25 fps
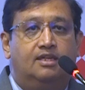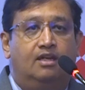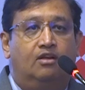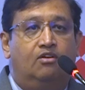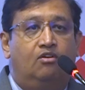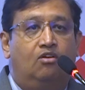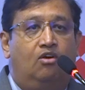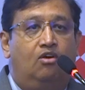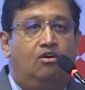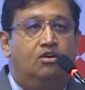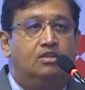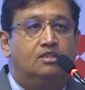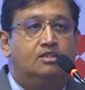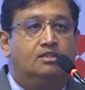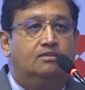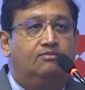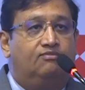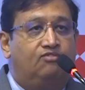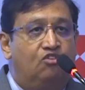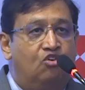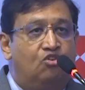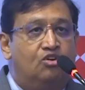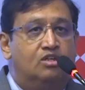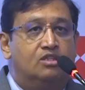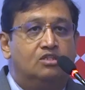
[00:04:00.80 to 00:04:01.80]
a large
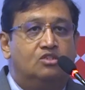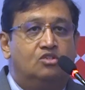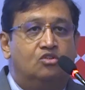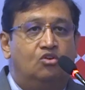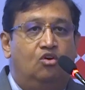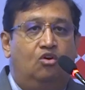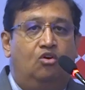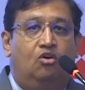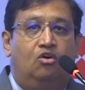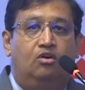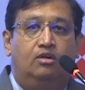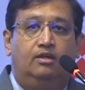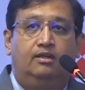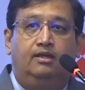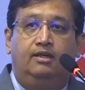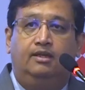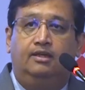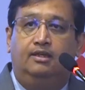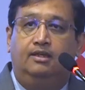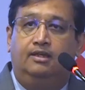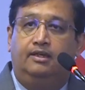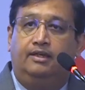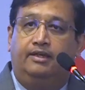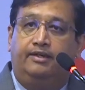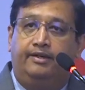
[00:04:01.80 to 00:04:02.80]
focus on
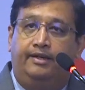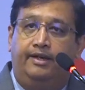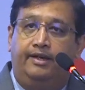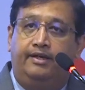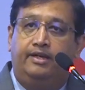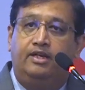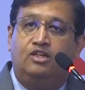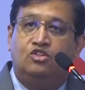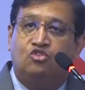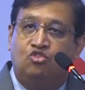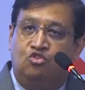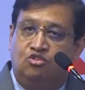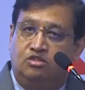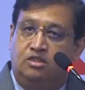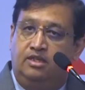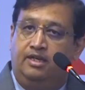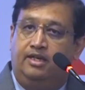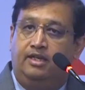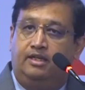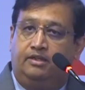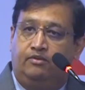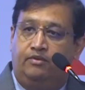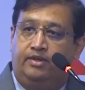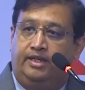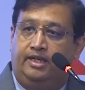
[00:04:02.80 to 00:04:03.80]
creating social
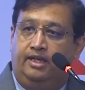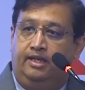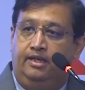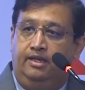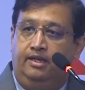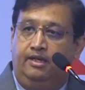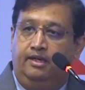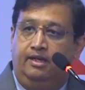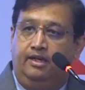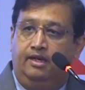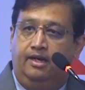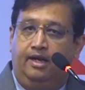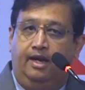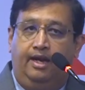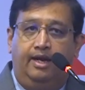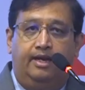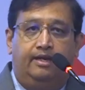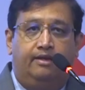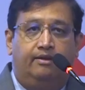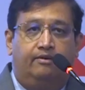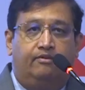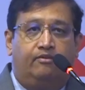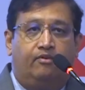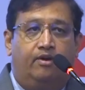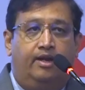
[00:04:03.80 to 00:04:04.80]
equity
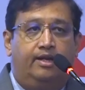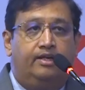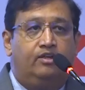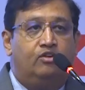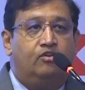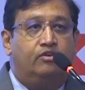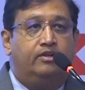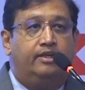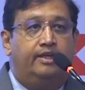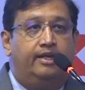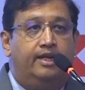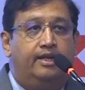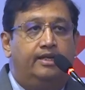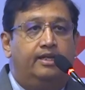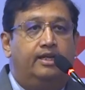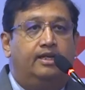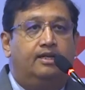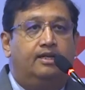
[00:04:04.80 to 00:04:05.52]
and trying to create the